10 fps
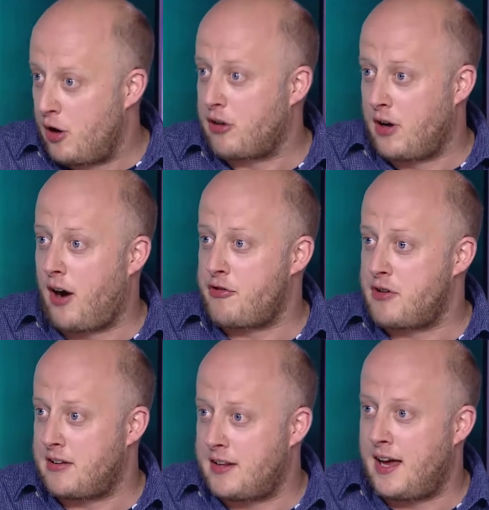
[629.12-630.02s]
who looks
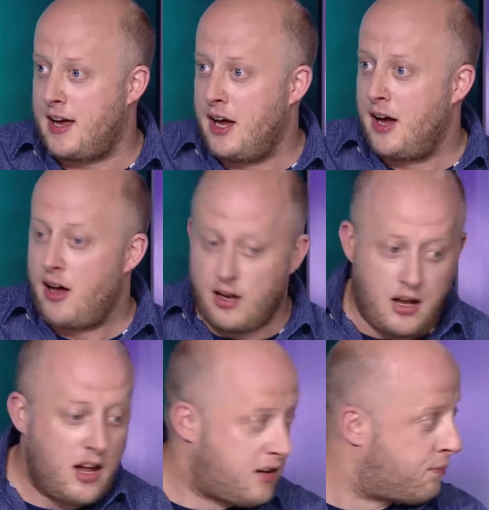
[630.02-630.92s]
after it, isn't there?
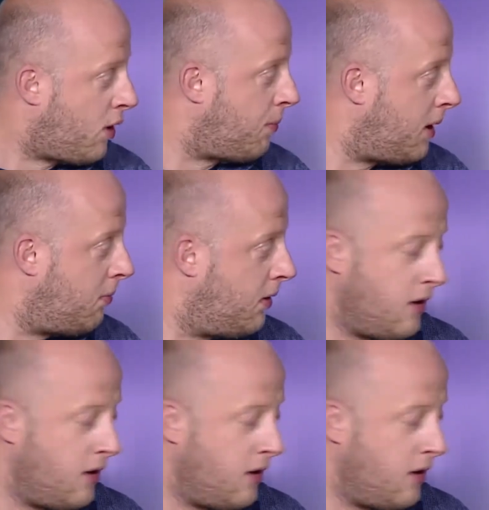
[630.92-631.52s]
There's a problem.